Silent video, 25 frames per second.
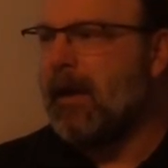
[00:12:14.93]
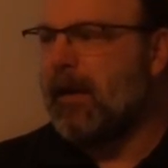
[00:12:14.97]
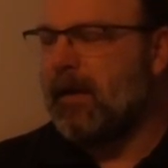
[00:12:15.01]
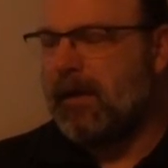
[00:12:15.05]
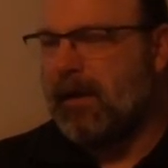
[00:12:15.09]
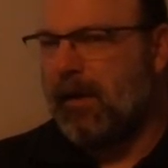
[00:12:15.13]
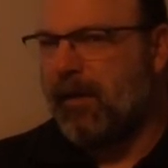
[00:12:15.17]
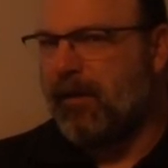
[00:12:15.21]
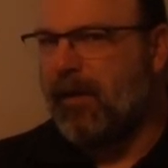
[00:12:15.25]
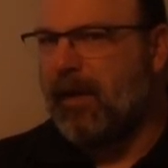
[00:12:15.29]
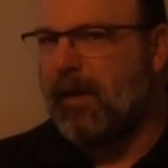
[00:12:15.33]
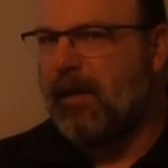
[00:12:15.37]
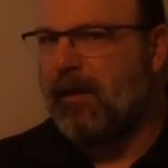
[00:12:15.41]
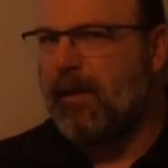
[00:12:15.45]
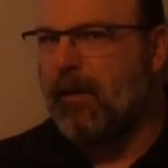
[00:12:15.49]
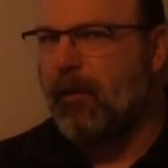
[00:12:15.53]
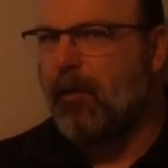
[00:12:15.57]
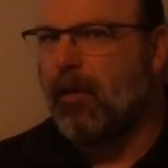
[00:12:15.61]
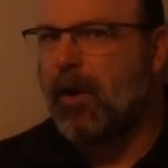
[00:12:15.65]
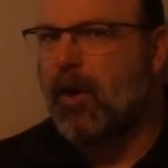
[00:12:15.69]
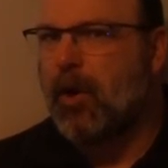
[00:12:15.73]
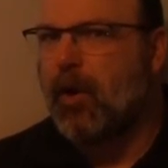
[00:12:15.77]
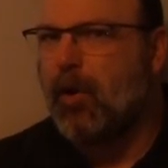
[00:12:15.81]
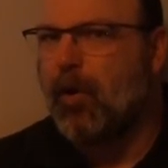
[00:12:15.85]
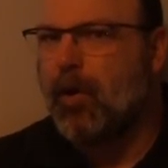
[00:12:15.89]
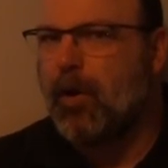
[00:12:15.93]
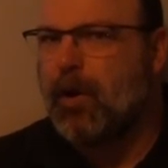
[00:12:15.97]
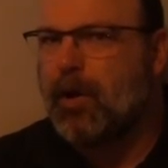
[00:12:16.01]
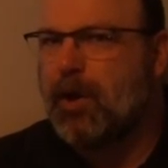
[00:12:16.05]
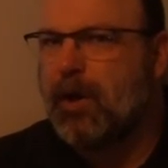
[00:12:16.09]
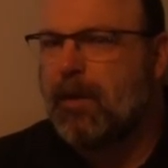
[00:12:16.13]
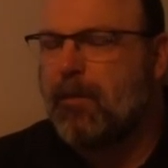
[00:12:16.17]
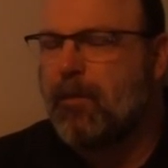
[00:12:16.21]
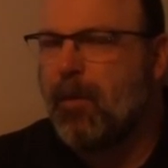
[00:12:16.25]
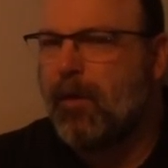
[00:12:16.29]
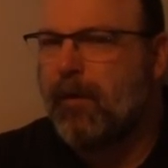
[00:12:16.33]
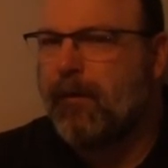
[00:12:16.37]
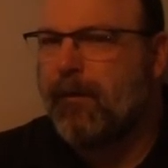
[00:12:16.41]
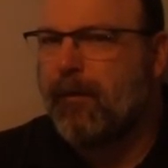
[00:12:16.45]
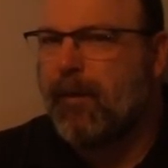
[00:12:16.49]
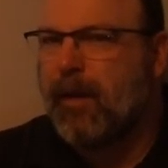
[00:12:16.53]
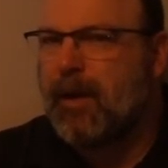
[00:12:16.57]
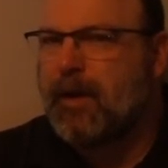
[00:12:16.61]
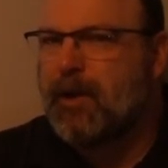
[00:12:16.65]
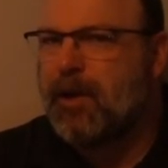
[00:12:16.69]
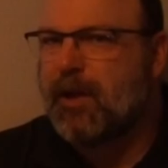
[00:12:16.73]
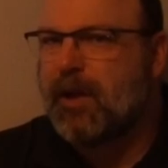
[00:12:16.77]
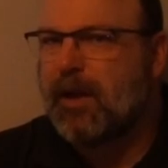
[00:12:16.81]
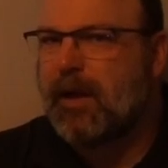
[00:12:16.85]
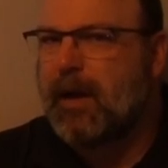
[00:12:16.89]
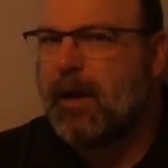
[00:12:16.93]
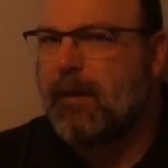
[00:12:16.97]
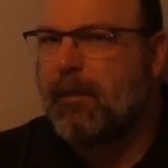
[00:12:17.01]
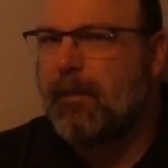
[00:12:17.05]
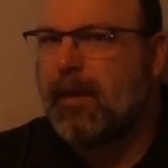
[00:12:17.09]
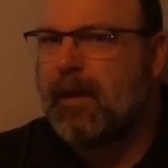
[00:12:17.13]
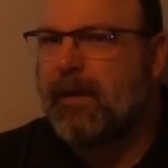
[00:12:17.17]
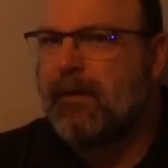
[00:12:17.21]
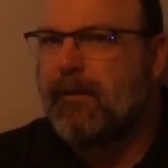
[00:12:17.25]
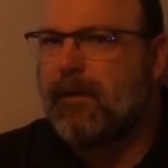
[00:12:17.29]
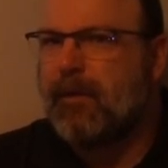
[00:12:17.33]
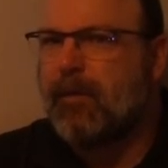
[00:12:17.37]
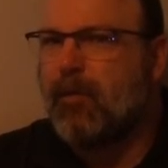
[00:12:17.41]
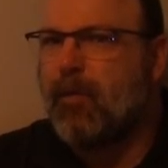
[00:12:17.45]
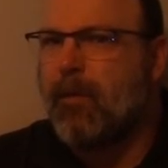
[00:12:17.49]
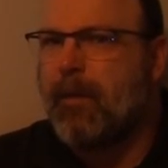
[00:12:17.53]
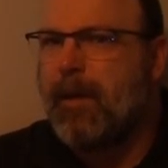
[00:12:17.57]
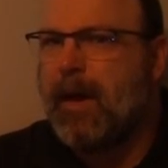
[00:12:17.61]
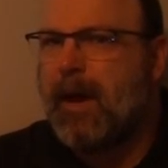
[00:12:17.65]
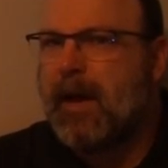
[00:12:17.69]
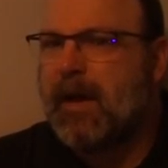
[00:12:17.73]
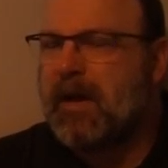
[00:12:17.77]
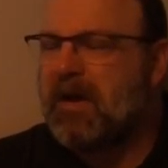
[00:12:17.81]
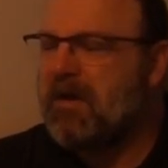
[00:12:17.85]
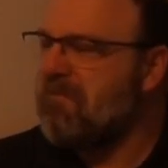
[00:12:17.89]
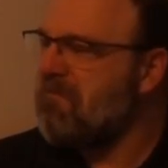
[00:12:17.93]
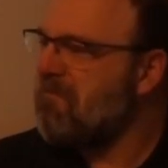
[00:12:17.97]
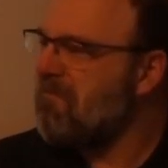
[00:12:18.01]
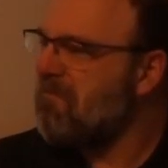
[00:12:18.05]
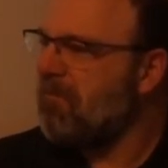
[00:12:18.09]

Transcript: do you think they're encouraging more French to come live in Quebec?